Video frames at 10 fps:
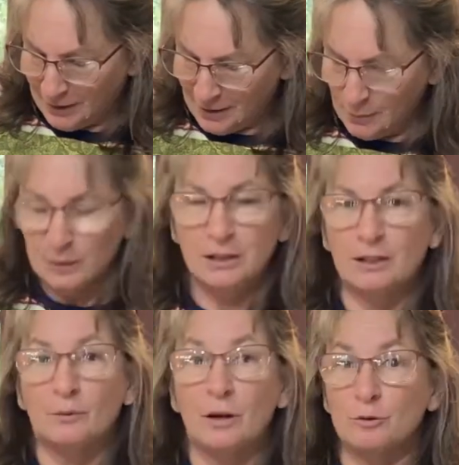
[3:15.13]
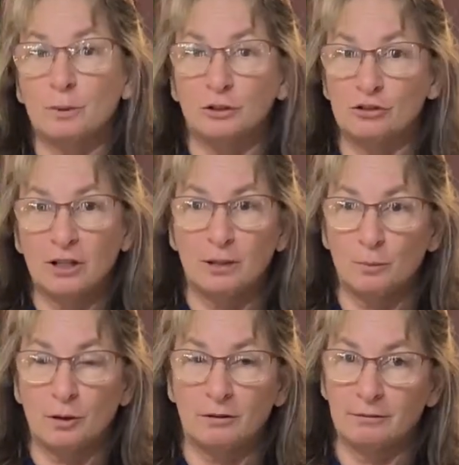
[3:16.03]
And we needed raspberry jam.
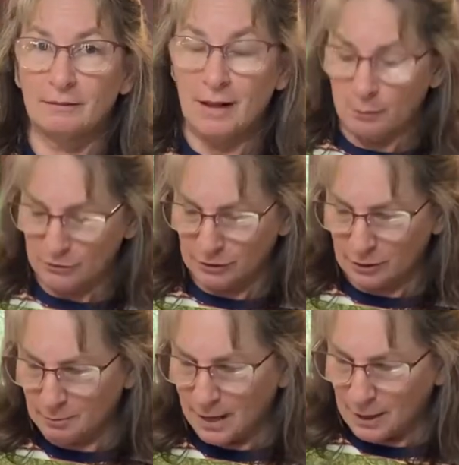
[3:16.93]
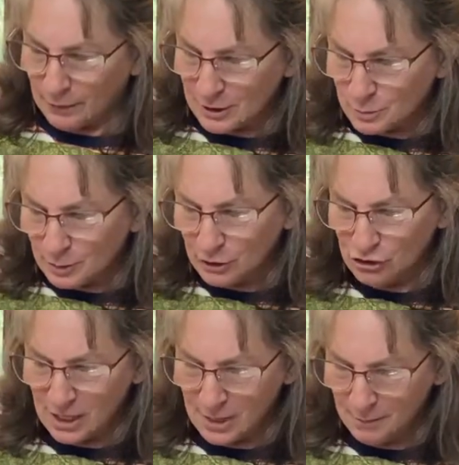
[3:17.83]
Well, I wasn't going to buy raspberry
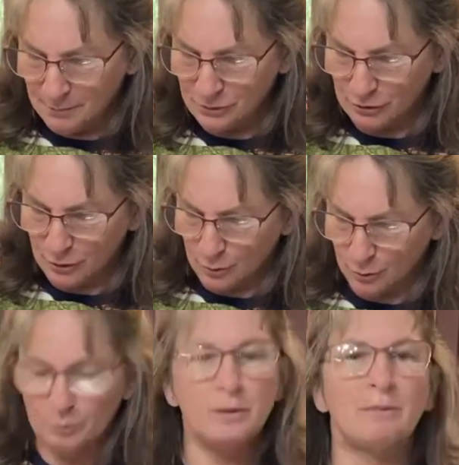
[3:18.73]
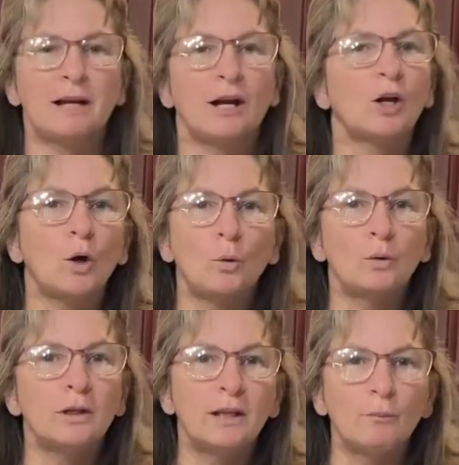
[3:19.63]
jam, so we'll make our own,
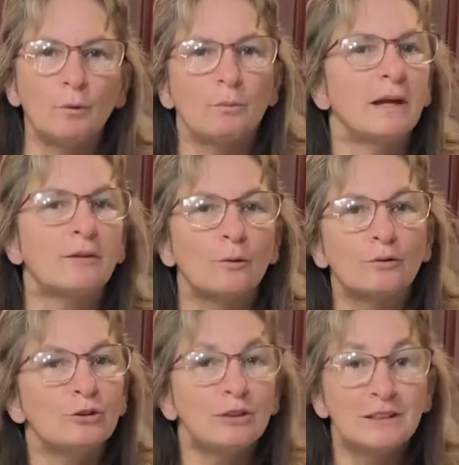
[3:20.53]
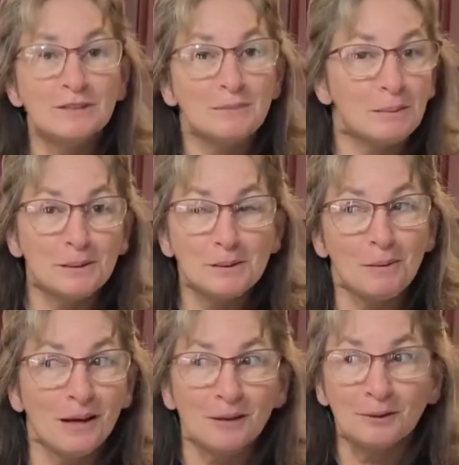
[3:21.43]
and then we'll make those cookies maybe
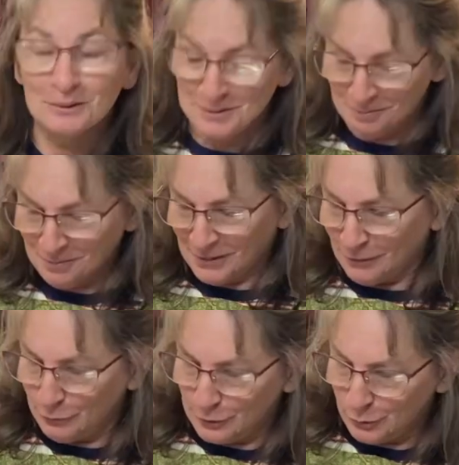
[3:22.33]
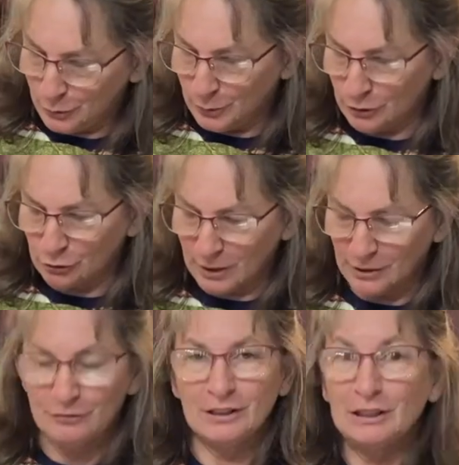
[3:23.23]
tomorrow. If we do, we'll try
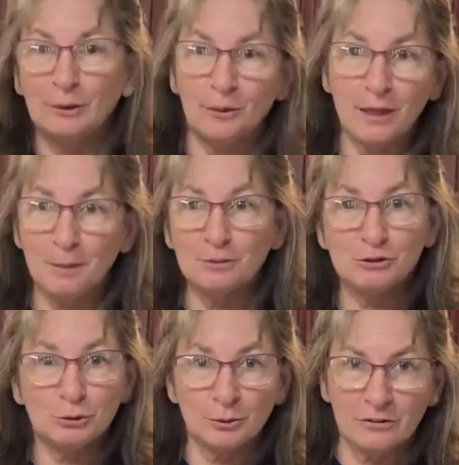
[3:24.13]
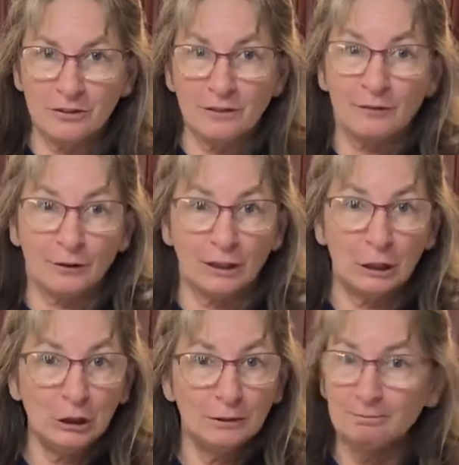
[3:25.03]
to video them too and see if they're any
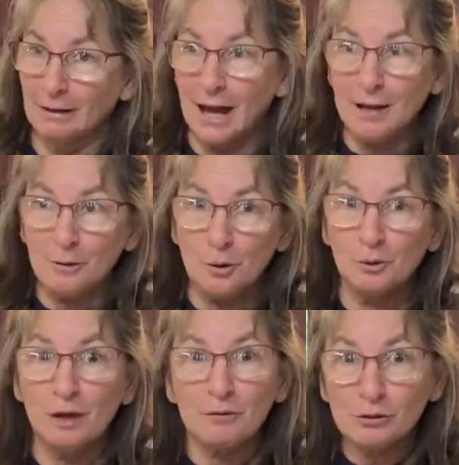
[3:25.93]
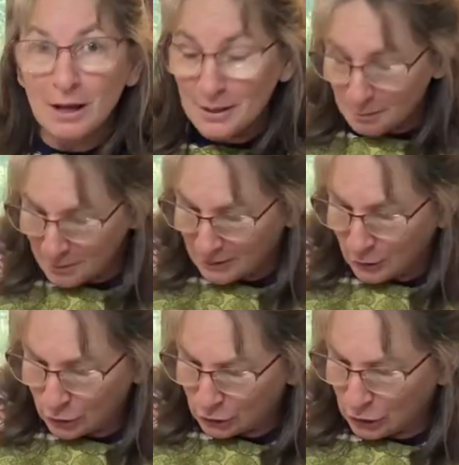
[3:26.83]
good. I don't know, never tried them, but they
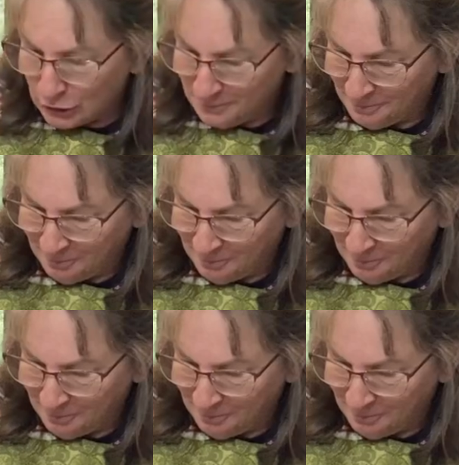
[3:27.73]
look good.